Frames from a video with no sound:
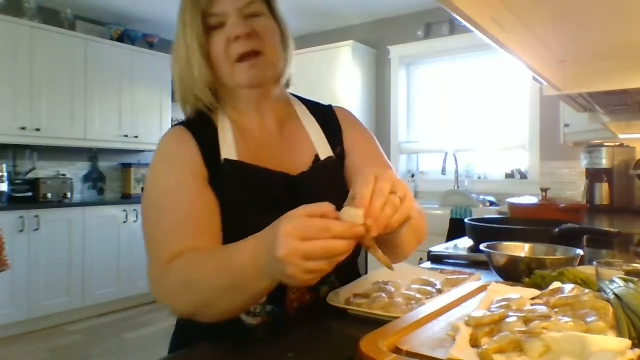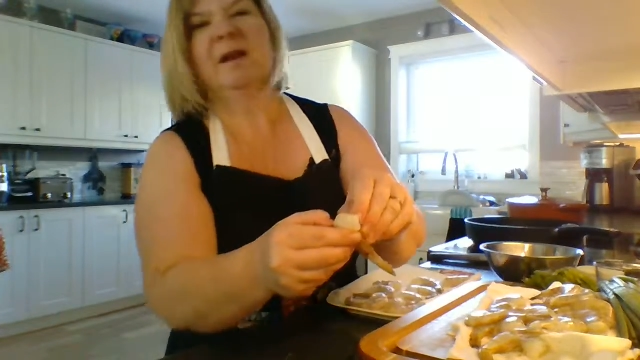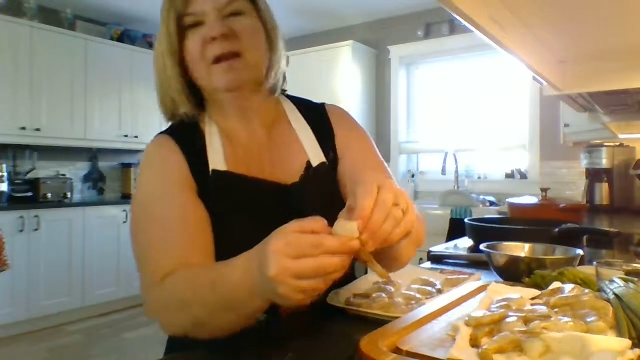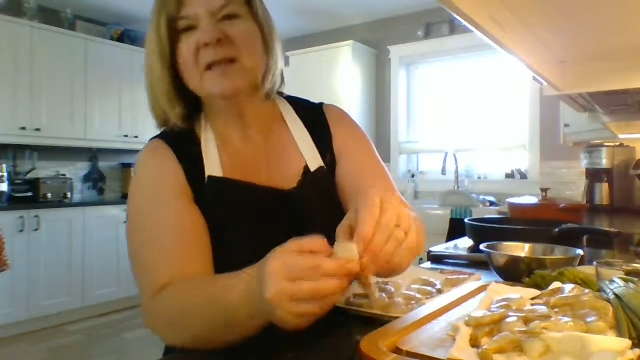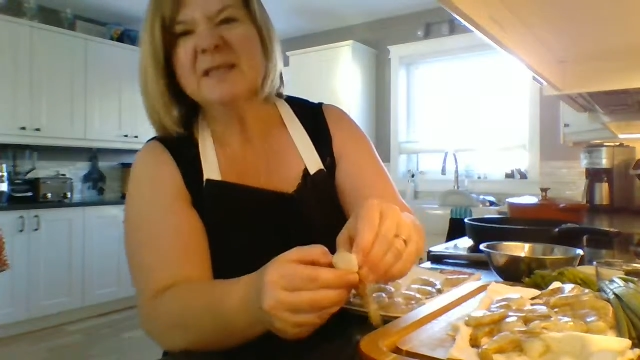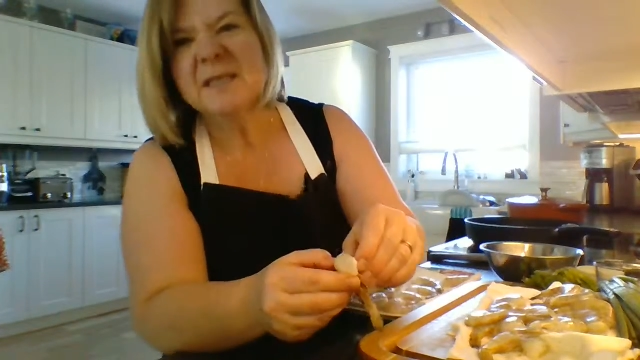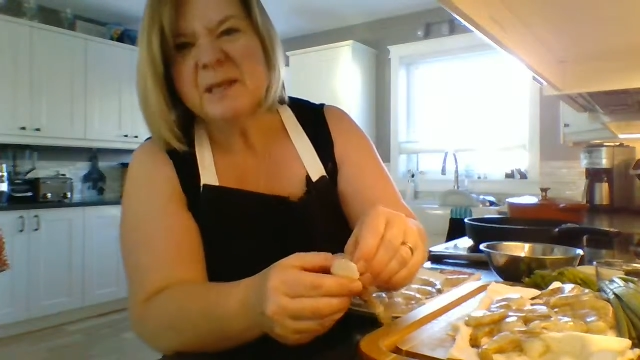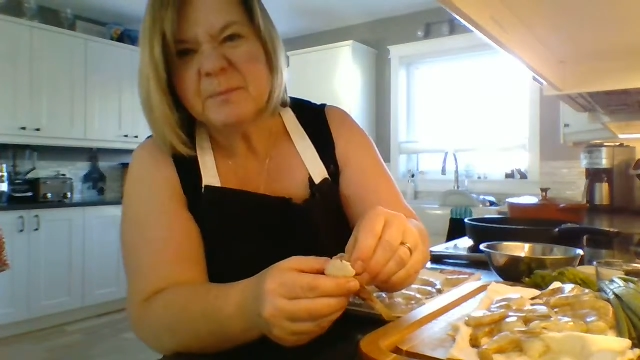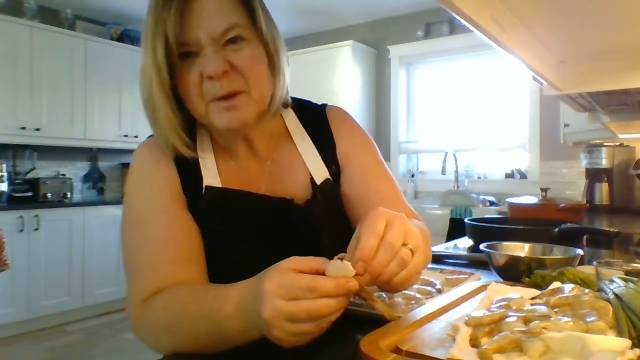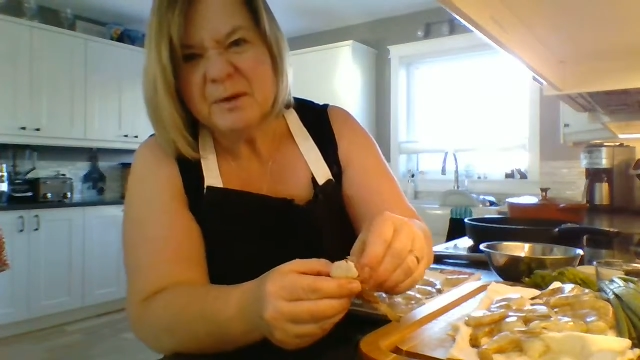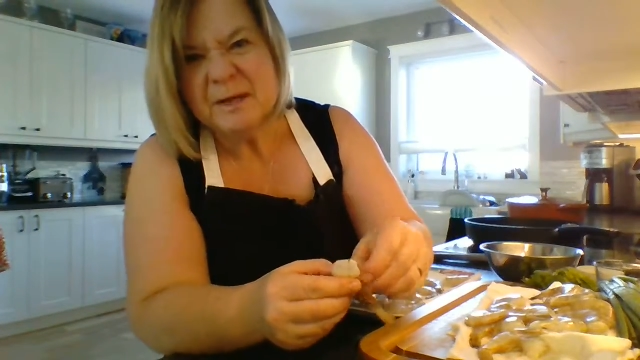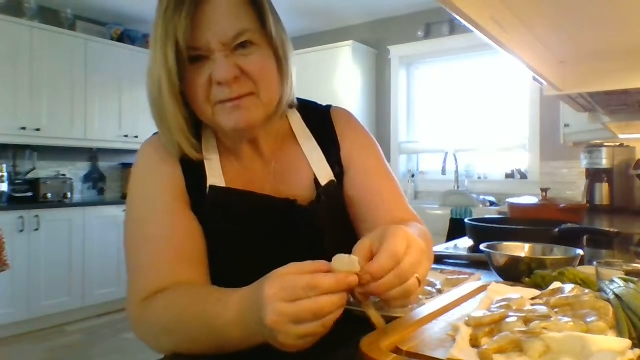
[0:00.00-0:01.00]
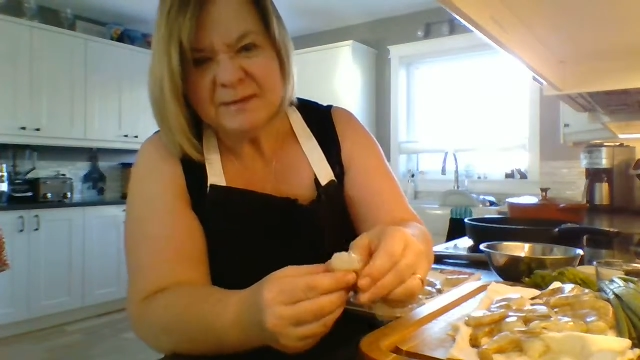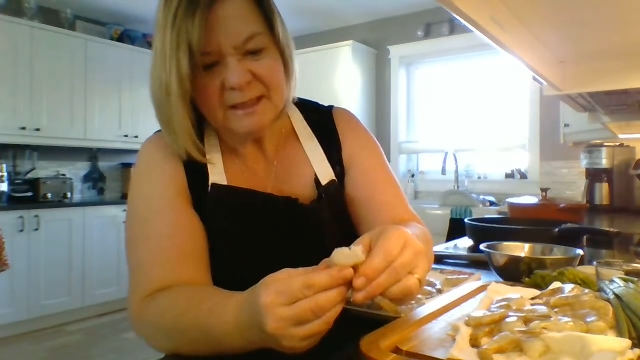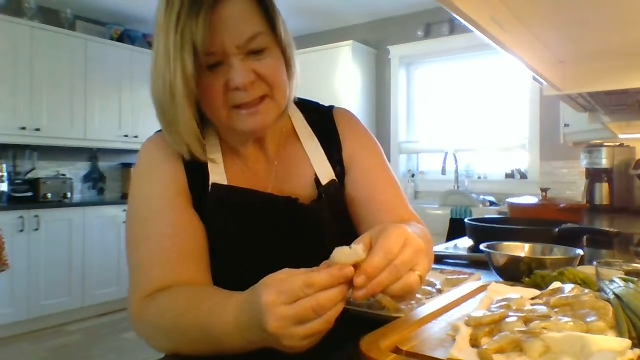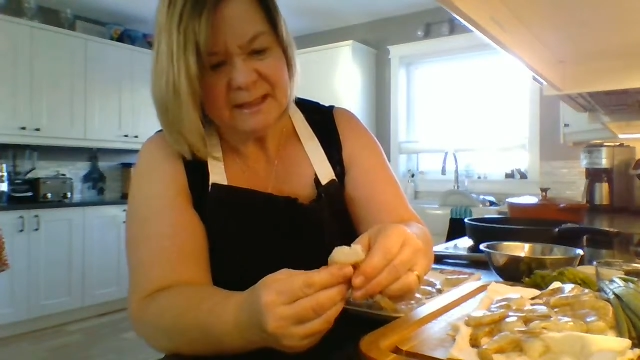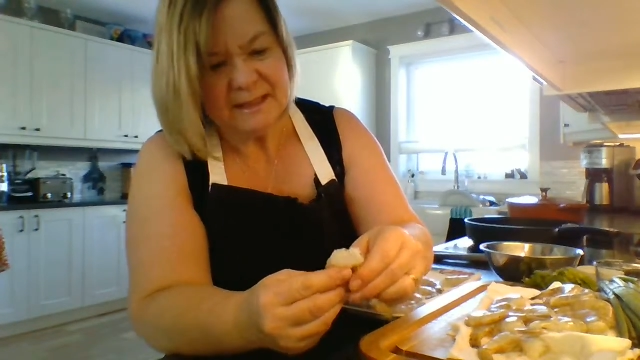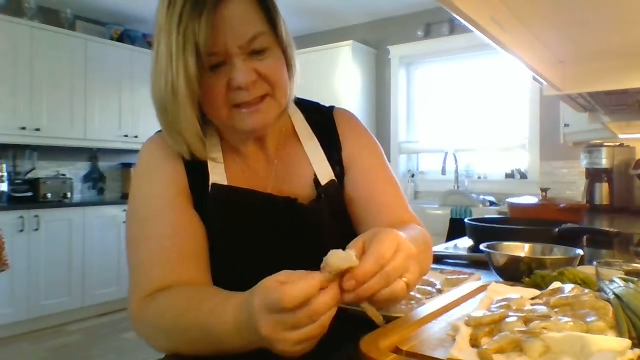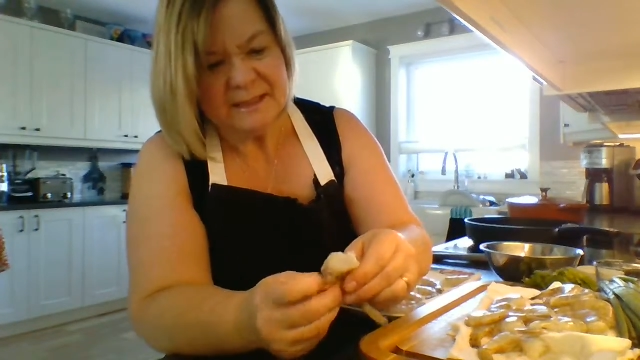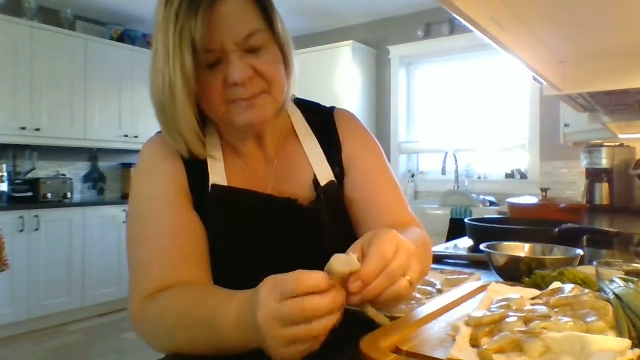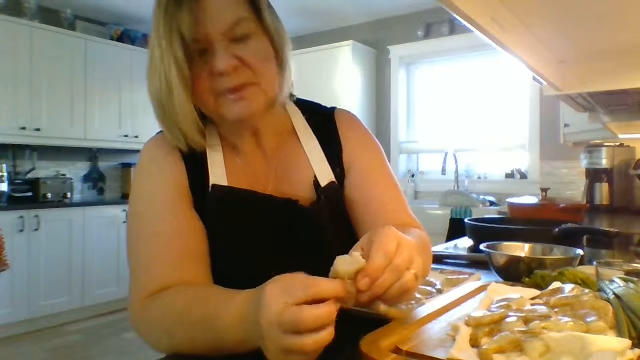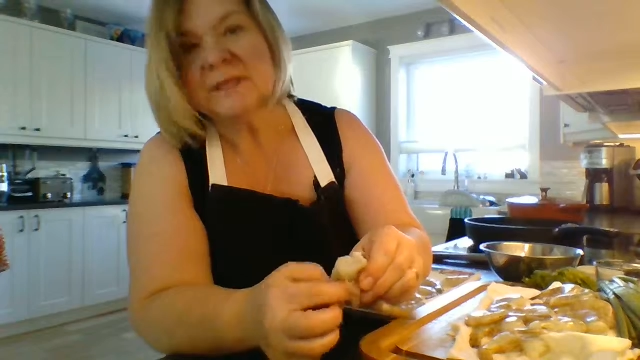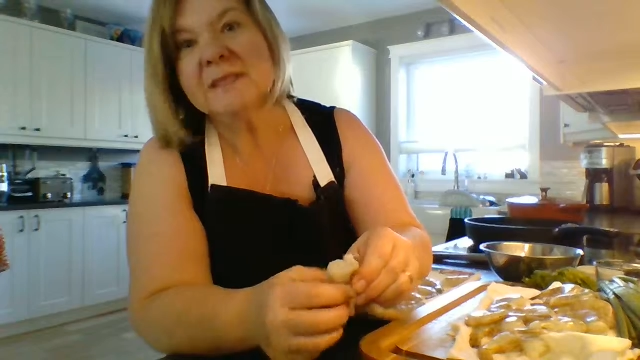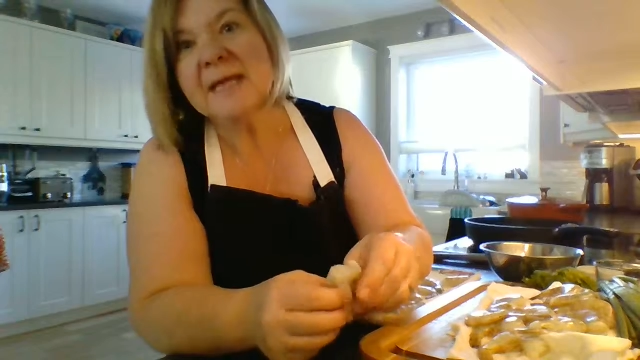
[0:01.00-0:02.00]
Nice thing about leaving the little tip
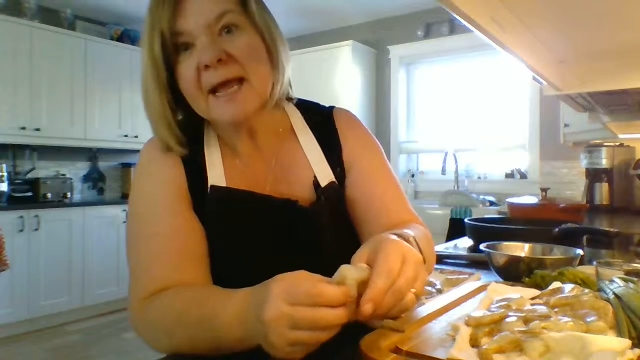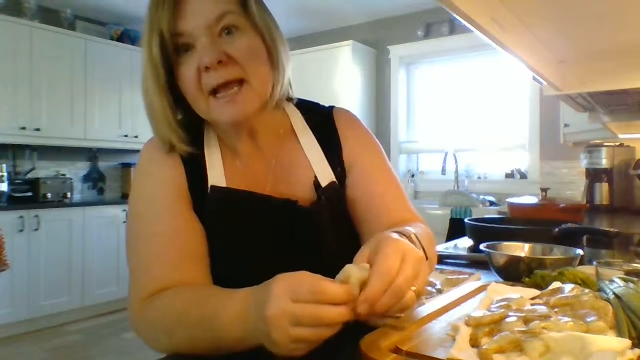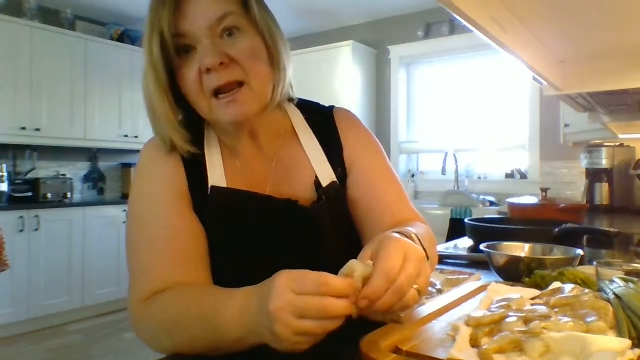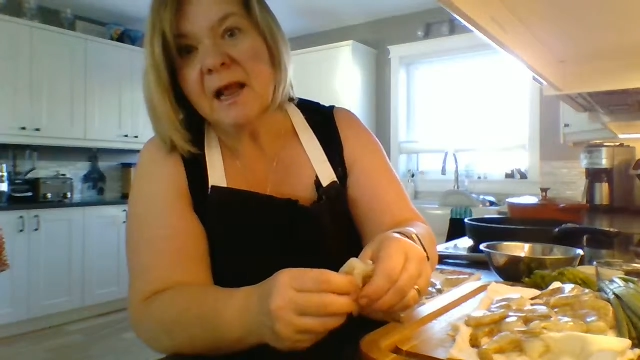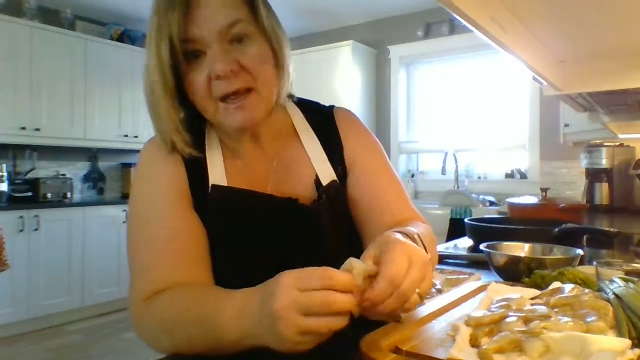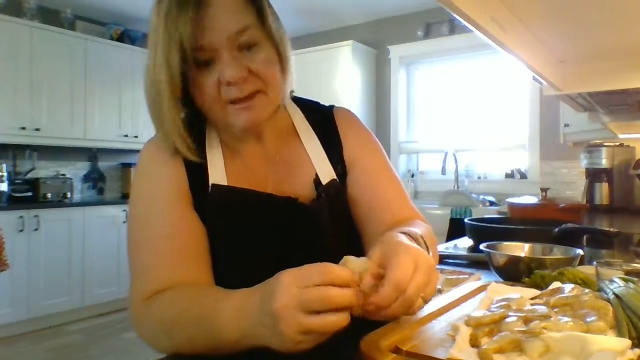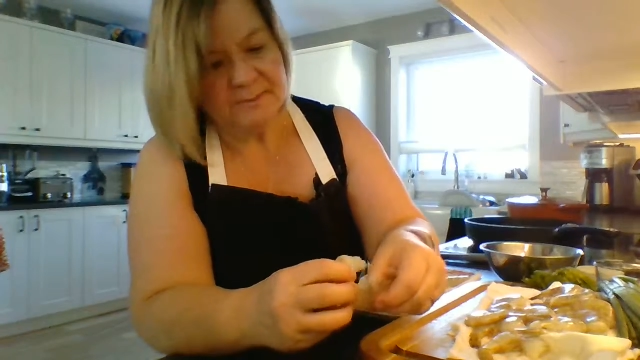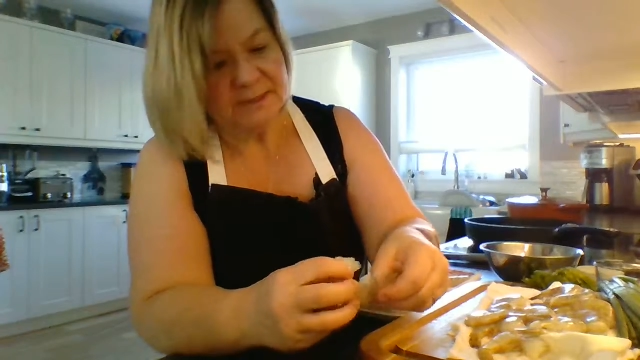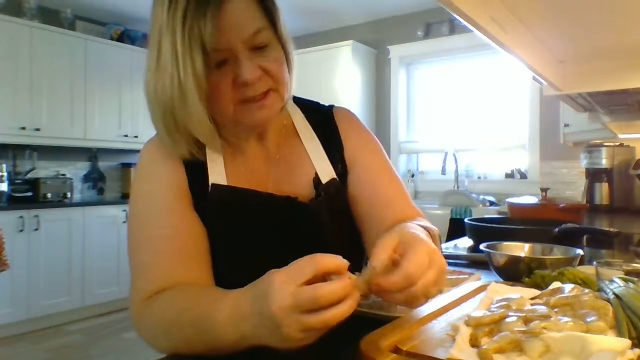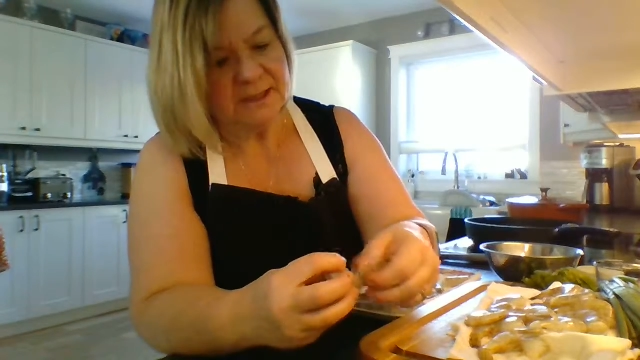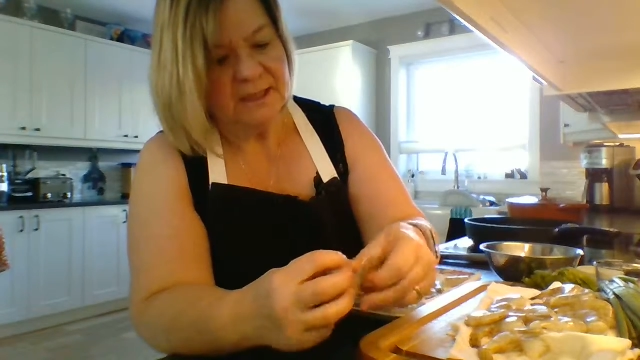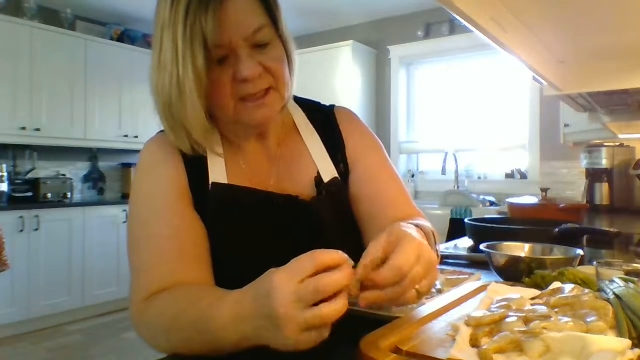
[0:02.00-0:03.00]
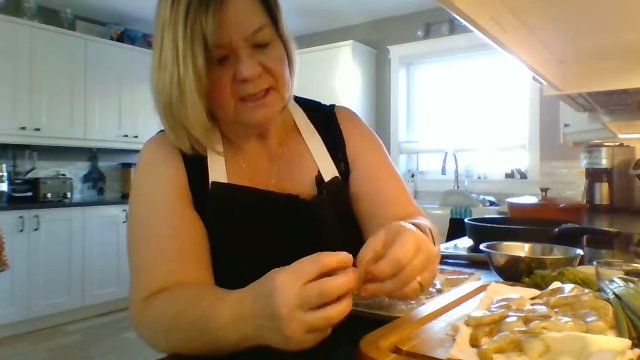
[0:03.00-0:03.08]
of the tail on them is